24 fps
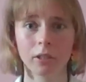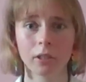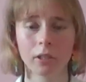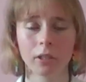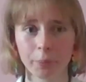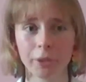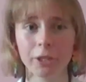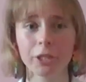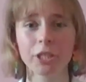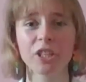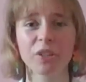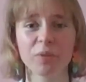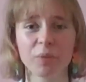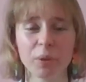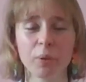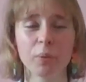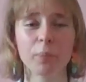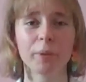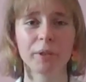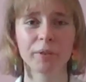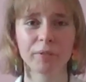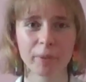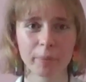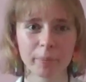To me, she
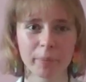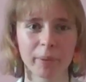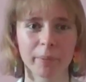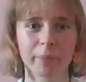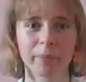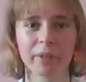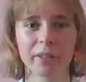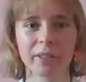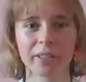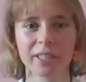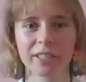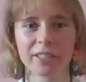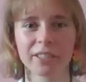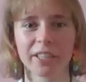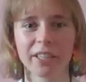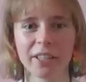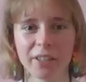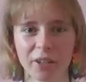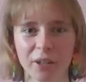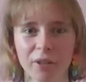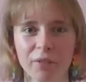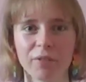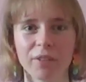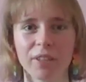will be remembered as
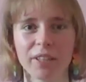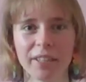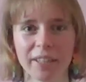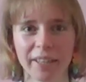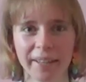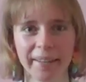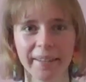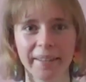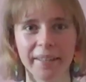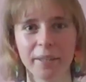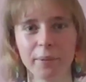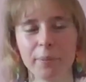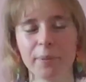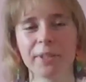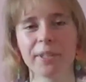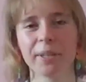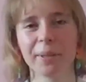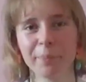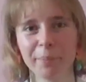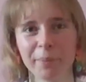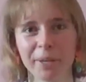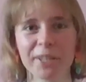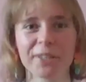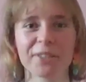a lovely lady
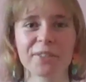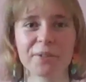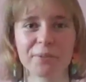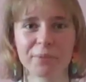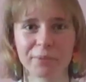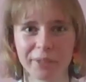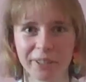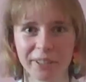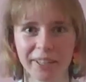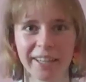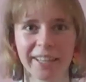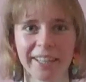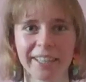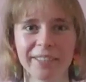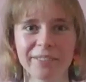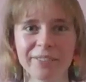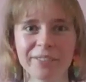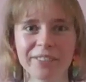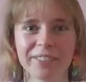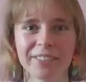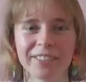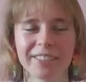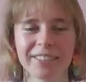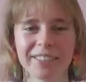with a passion for
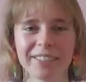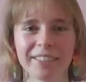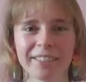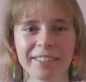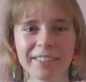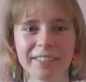Hyves.